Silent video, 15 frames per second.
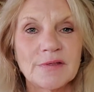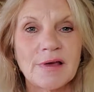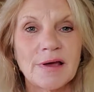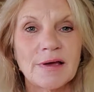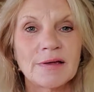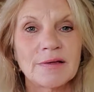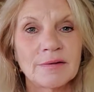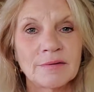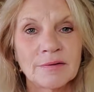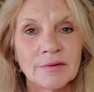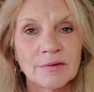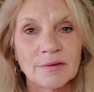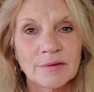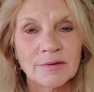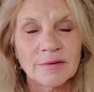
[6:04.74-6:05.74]
that
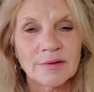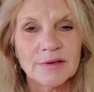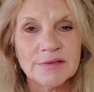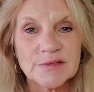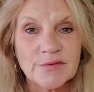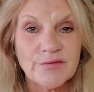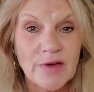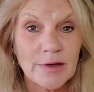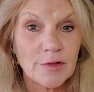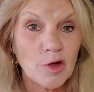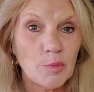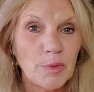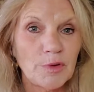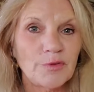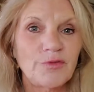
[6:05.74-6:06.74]
is
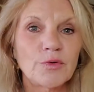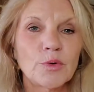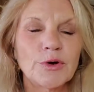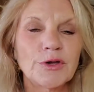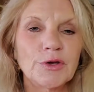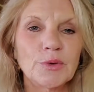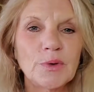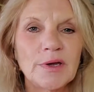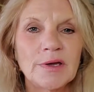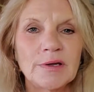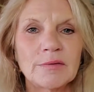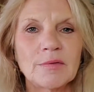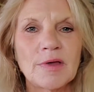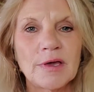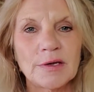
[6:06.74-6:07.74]
available for you
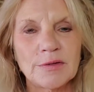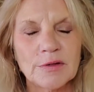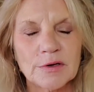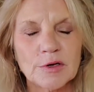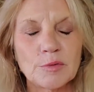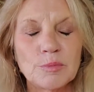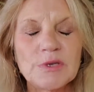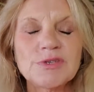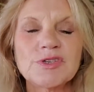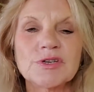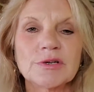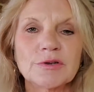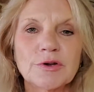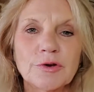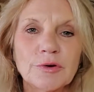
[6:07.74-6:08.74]
in the
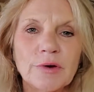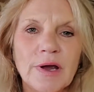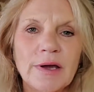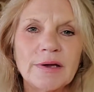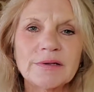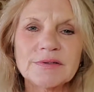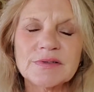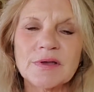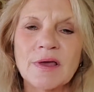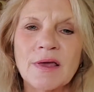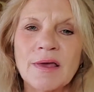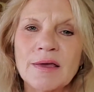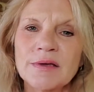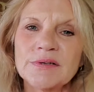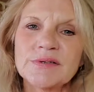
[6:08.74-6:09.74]
commission, correct?
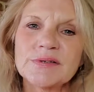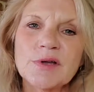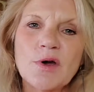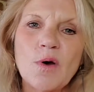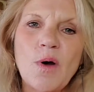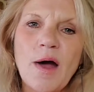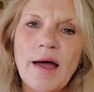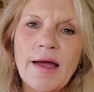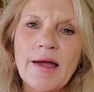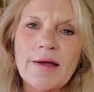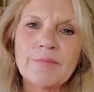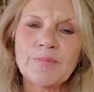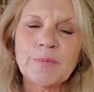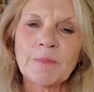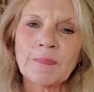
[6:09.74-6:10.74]
So
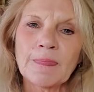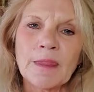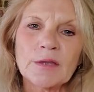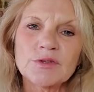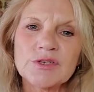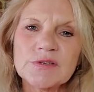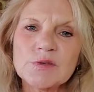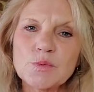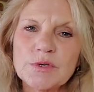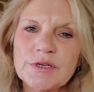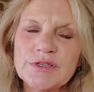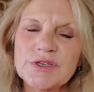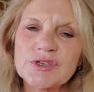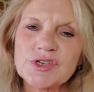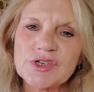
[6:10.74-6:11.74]
I just
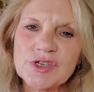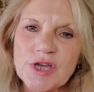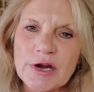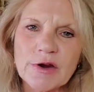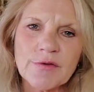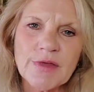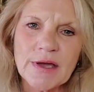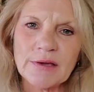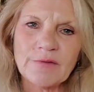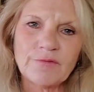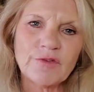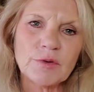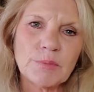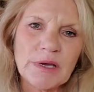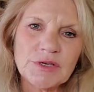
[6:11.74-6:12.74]
wanted to share that
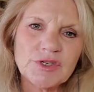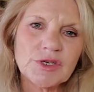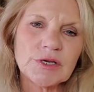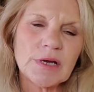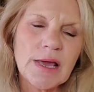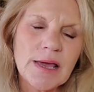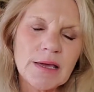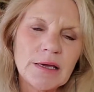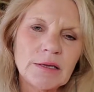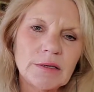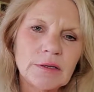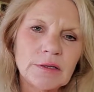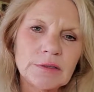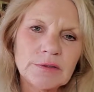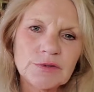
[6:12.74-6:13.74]
information.
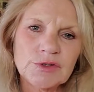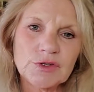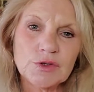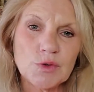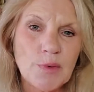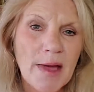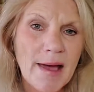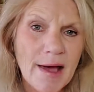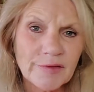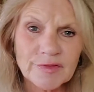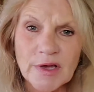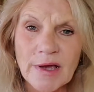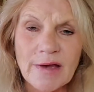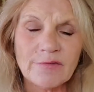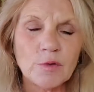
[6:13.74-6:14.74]
And do you have
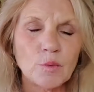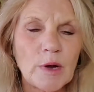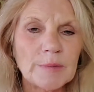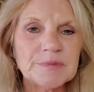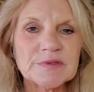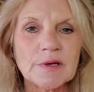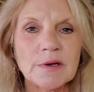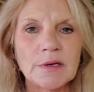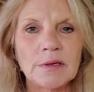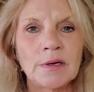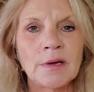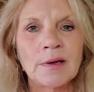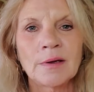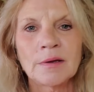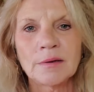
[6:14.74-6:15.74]
to have a website?
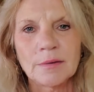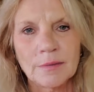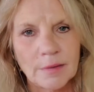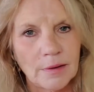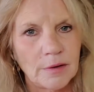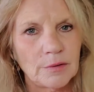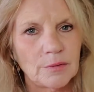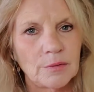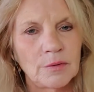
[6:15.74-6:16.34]
No.